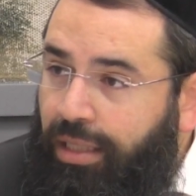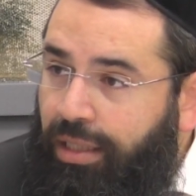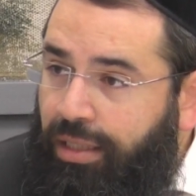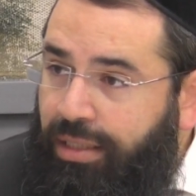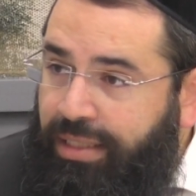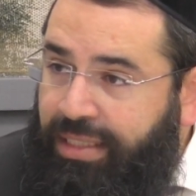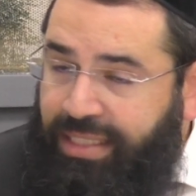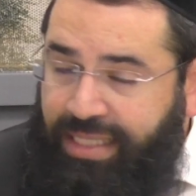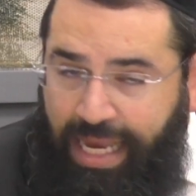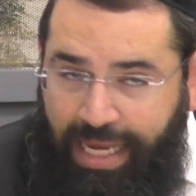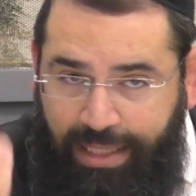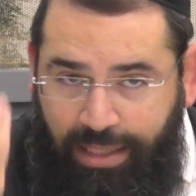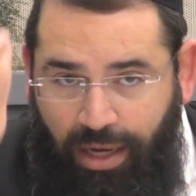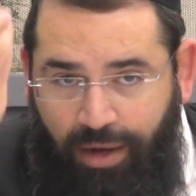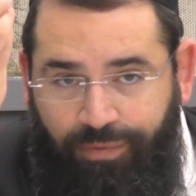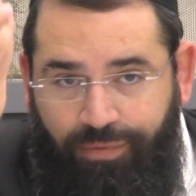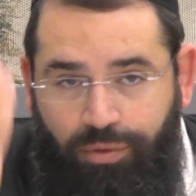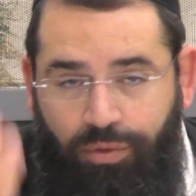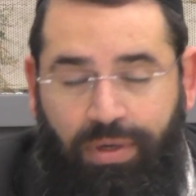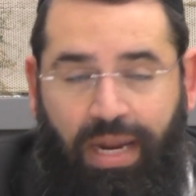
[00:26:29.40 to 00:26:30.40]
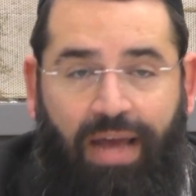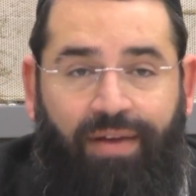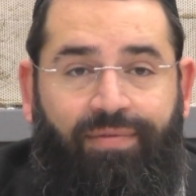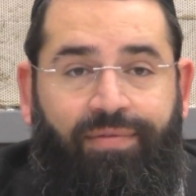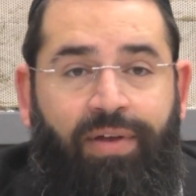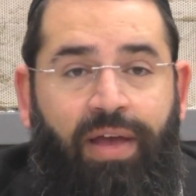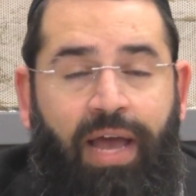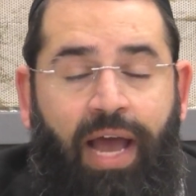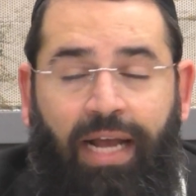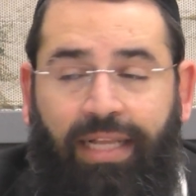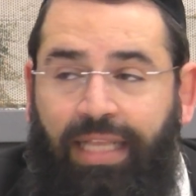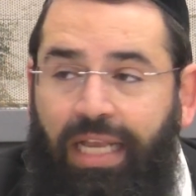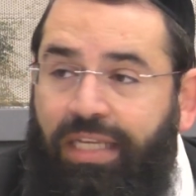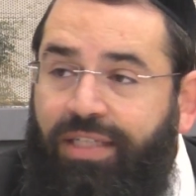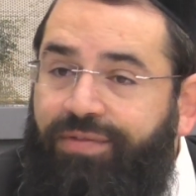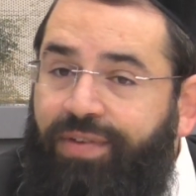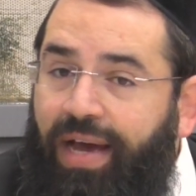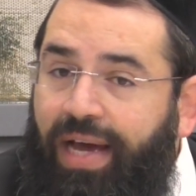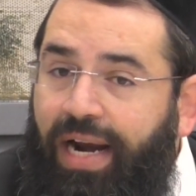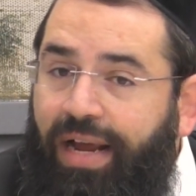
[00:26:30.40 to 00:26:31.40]
set of lulav, hadas,
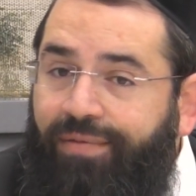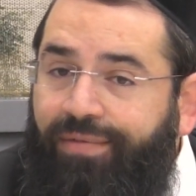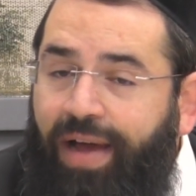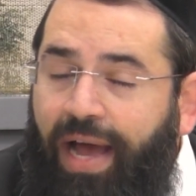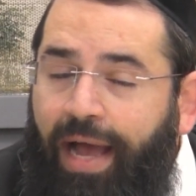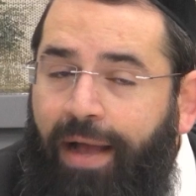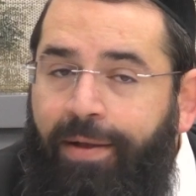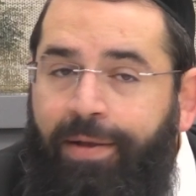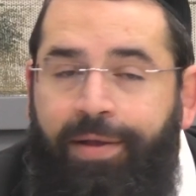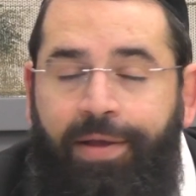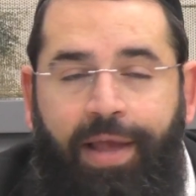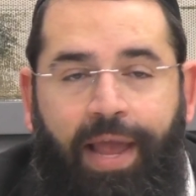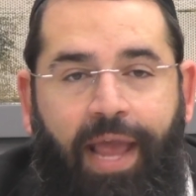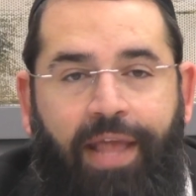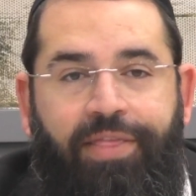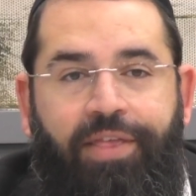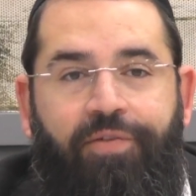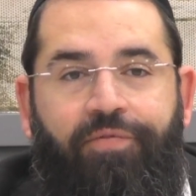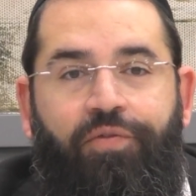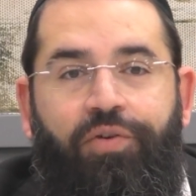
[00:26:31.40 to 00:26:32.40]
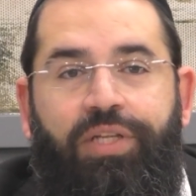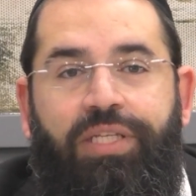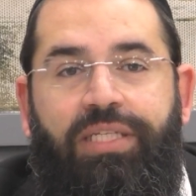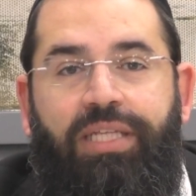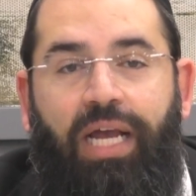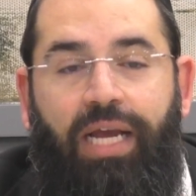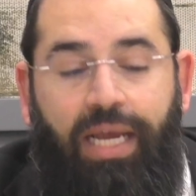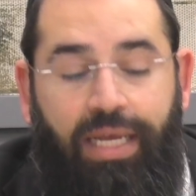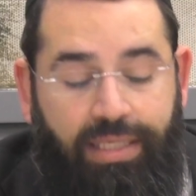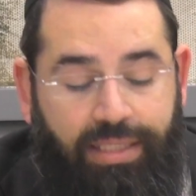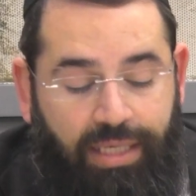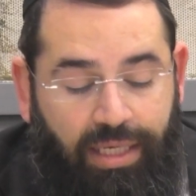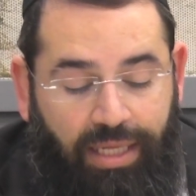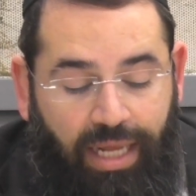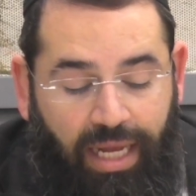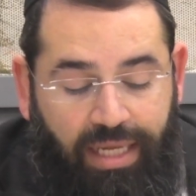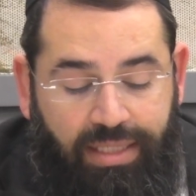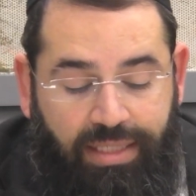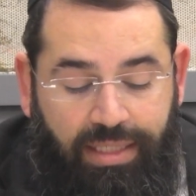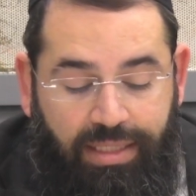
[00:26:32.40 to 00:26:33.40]
arava, and therefore it's not considered
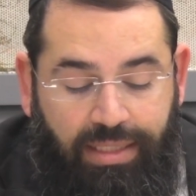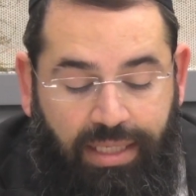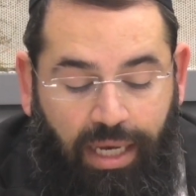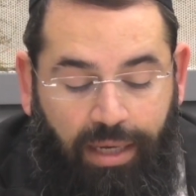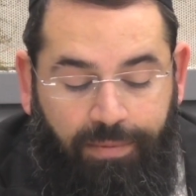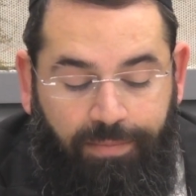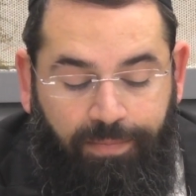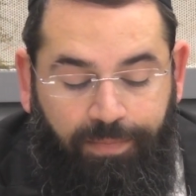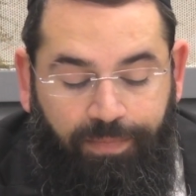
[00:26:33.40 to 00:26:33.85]
chatzitza.